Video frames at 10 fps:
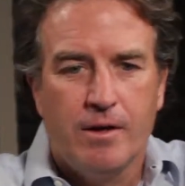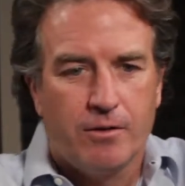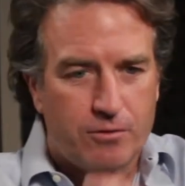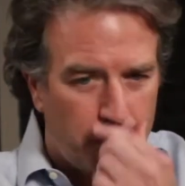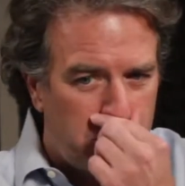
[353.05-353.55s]

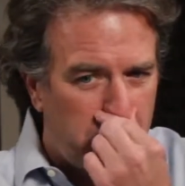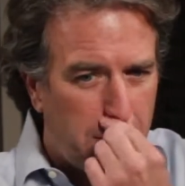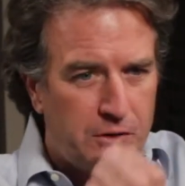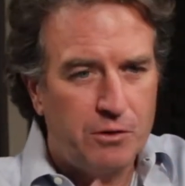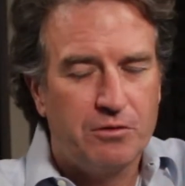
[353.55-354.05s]
So do you
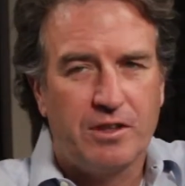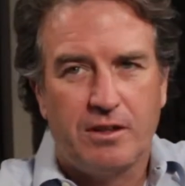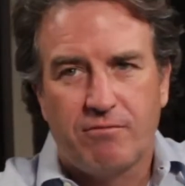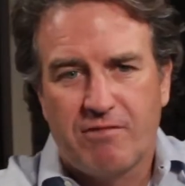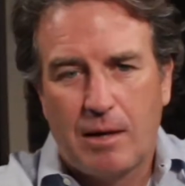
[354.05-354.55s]
ever use
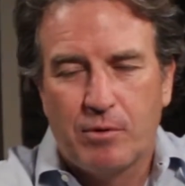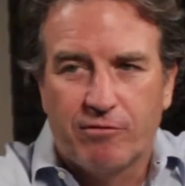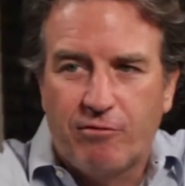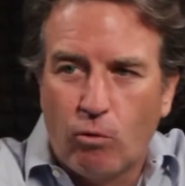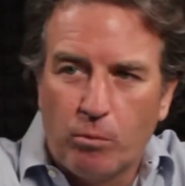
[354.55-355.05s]
any type of
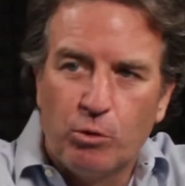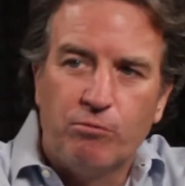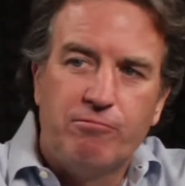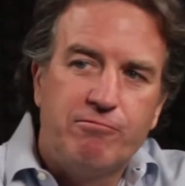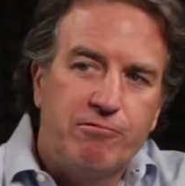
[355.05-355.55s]

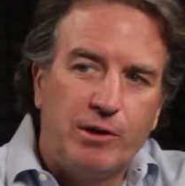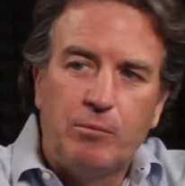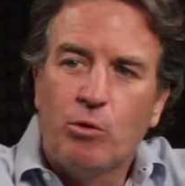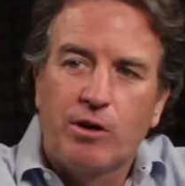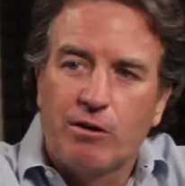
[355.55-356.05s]
formal
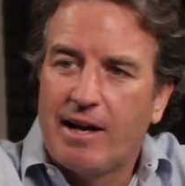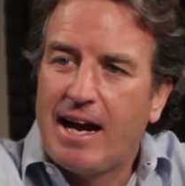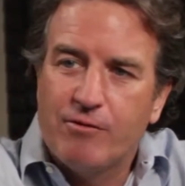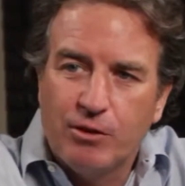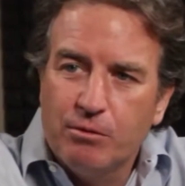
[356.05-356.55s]
framework, or
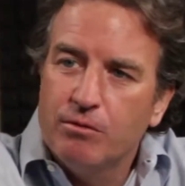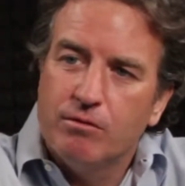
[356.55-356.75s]
have you?